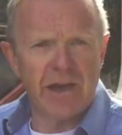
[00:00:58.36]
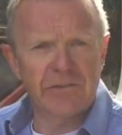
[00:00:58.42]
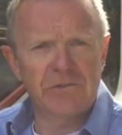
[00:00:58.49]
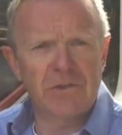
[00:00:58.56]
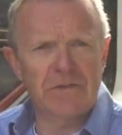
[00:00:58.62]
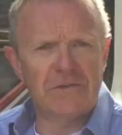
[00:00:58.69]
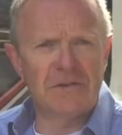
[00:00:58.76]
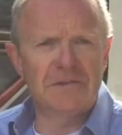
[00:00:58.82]

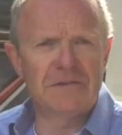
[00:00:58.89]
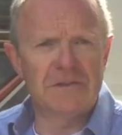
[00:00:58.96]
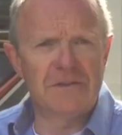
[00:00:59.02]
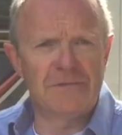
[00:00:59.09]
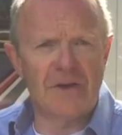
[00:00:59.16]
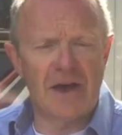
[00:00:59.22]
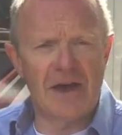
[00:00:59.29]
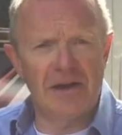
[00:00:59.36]
access into the
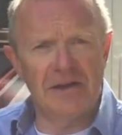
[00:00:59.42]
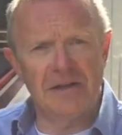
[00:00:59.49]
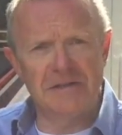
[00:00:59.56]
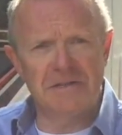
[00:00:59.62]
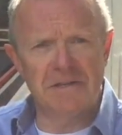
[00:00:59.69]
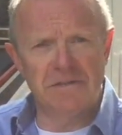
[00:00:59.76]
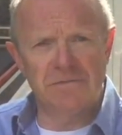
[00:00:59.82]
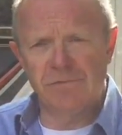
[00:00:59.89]
van
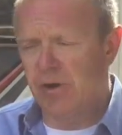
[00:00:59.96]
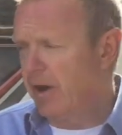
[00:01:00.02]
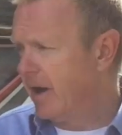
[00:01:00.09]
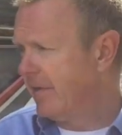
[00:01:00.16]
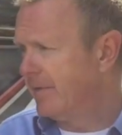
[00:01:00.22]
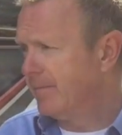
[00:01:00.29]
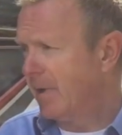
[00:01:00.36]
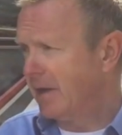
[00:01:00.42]
is either
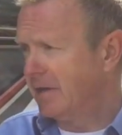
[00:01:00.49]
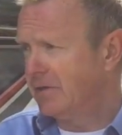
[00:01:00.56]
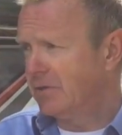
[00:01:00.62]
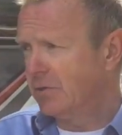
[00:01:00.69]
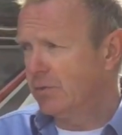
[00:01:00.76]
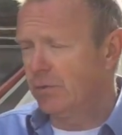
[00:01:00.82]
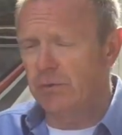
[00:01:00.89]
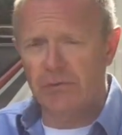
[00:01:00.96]
via the main
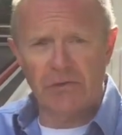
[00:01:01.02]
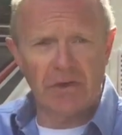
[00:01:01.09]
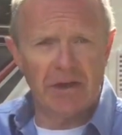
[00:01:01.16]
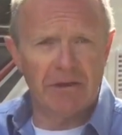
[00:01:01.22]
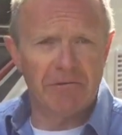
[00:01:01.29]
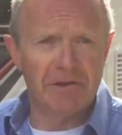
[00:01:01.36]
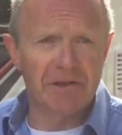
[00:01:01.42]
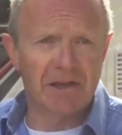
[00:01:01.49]
doors
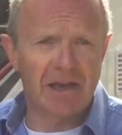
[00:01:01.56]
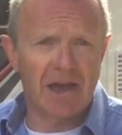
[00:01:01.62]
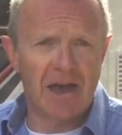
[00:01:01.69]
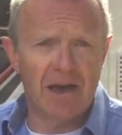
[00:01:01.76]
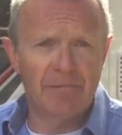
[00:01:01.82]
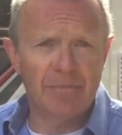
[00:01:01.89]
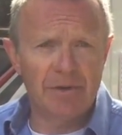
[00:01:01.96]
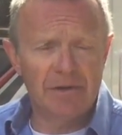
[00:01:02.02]
here in the
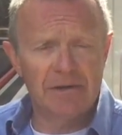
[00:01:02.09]
cab